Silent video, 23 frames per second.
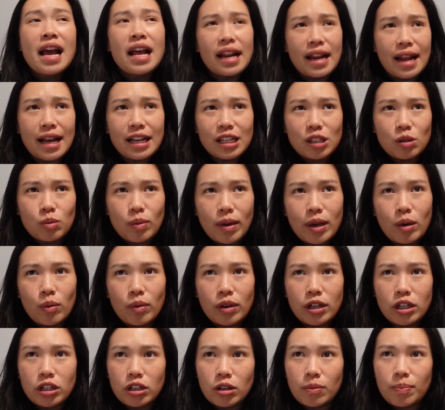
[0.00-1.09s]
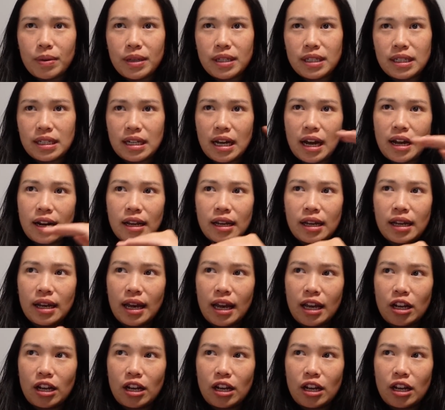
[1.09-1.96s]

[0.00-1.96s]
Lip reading: Next week, we should be starting